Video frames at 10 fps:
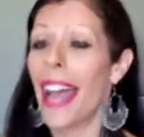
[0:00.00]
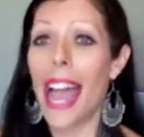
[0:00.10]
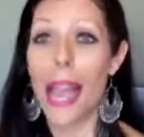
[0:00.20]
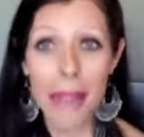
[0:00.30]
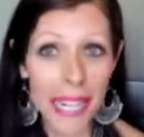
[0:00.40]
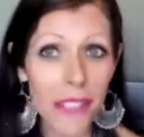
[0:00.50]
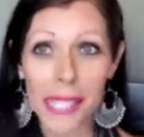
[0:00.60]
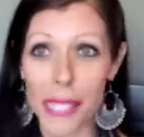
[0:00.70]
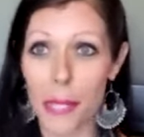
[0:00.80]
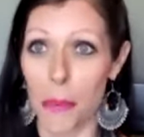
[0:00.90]
I
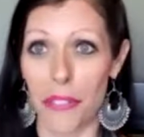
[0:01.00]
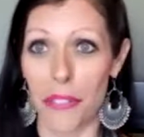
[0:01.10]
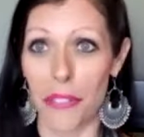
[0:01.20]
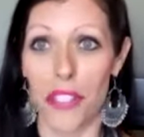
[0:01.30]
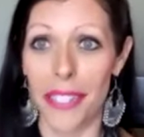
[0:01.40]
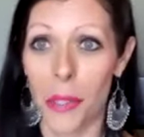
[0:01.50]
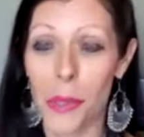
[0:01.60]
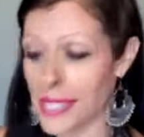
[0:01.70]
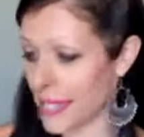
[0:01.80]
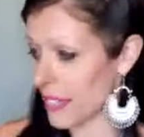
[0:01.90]
manifested a boyfriend who
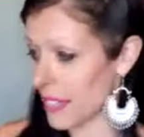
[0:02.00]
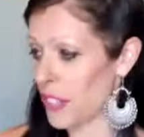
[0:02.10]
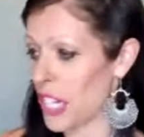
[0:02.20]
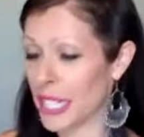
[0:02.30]
doesn't live here.